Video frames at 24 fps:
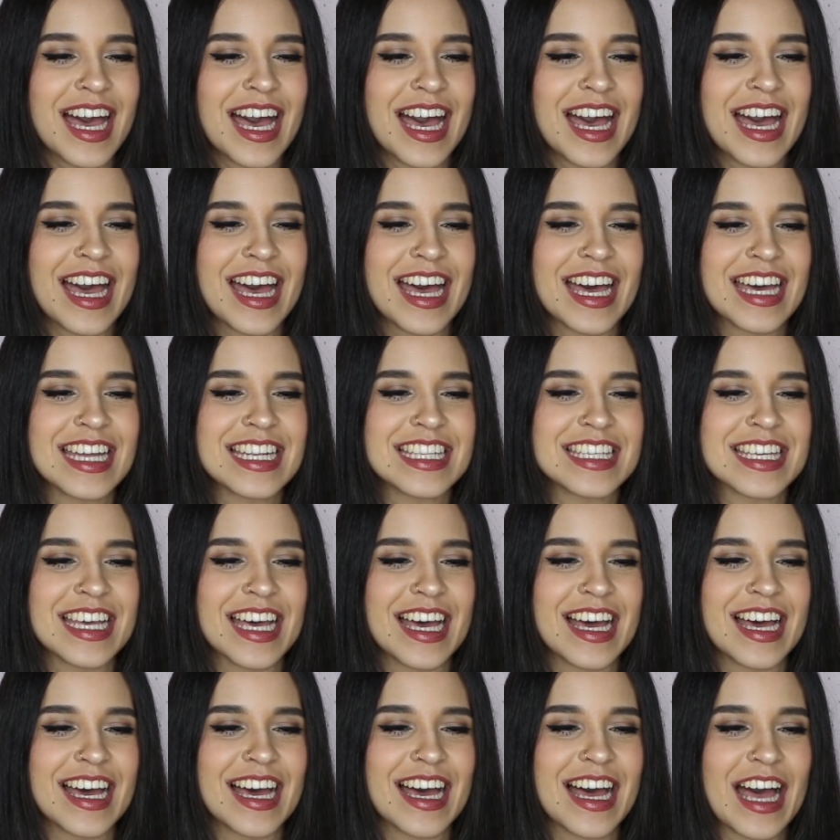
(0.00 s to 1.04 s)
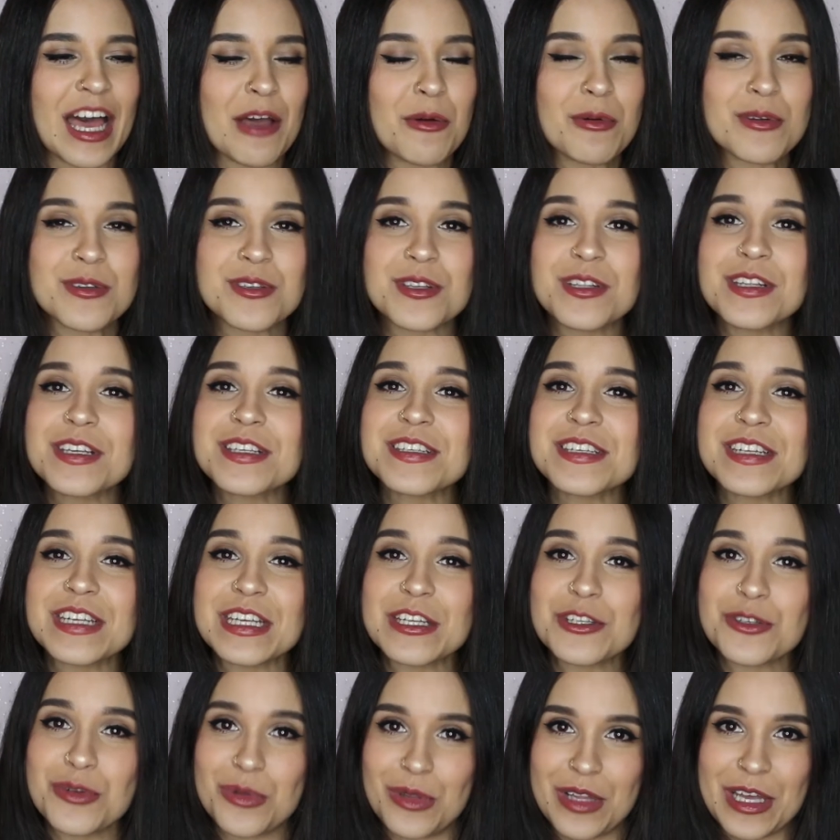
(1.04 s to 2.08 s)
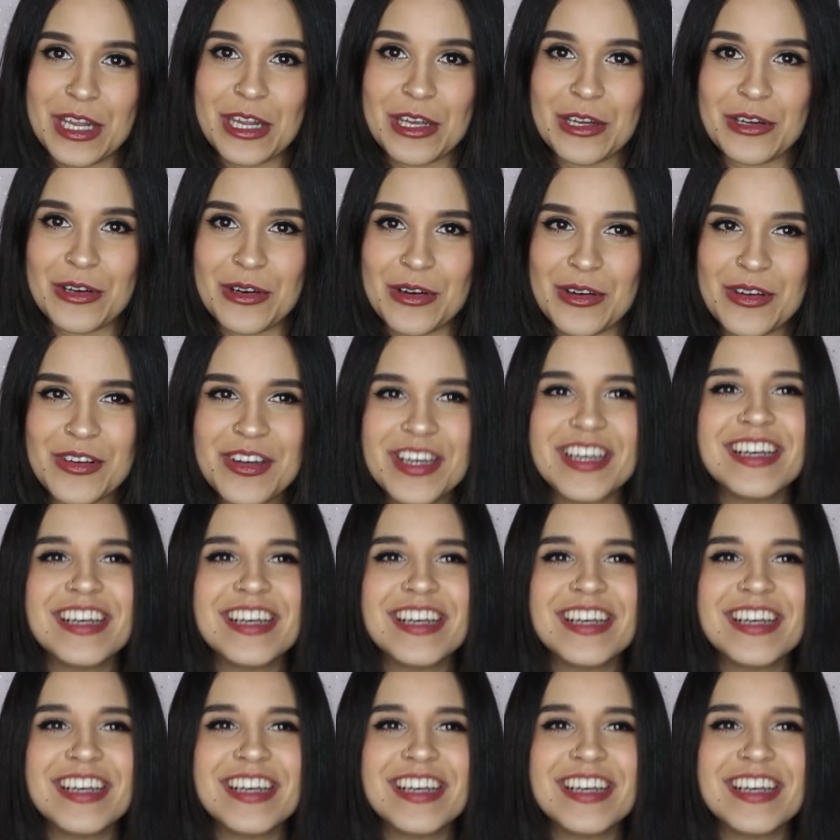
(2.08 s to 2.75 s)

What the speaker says: and I was listening to Let It Go.